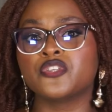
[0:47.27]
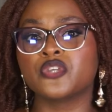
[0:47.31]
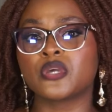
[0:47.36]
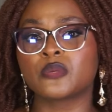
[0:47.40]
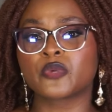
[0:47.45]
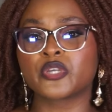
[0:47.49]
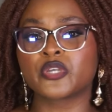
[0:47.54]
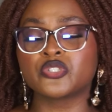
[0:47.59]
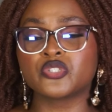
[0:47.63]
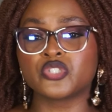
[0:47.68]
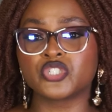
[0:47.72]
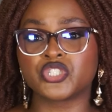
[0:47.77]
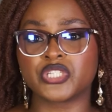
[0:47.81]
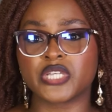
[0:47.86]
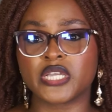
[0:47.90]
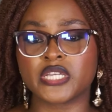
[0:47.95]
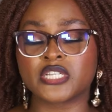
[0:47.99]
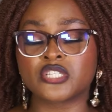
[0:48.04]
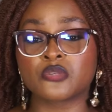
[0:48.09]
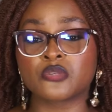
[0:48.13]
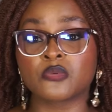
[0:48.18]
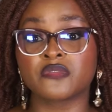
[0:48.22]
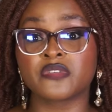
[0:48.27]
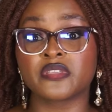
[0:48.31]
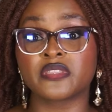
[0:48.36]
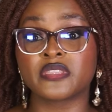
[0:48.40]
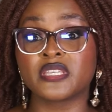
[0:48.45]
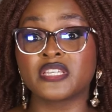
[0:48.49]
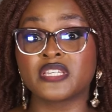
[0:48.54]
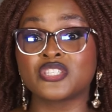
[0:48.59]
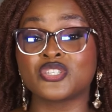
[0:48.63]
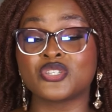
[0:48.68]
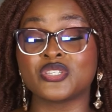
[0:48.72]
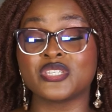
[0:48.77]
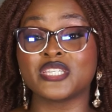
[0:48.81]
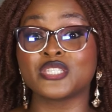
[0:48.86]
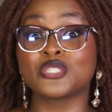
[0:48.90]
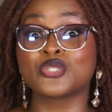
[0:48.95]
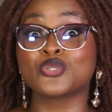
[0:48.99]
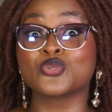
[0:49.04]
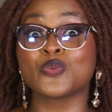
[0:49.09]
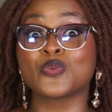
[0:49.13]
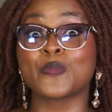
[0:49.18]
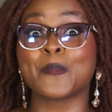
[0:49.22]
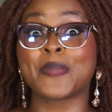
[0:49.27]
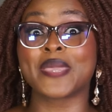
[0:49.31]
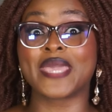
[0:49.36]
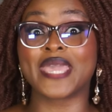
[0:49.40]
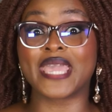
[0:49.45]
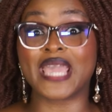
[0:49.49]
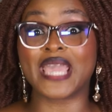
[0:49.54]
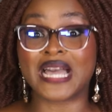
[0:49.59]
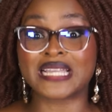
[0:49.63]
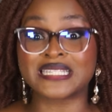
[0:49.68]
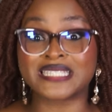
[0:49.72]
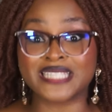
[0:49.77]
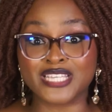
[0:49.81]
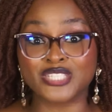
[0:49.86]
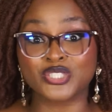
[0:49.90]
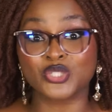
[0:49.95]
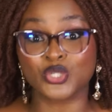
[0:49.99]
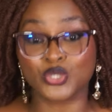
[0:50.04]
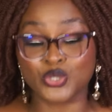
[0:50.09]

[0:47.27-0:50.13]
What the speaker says: I'm going to share some of the things you need to pay attention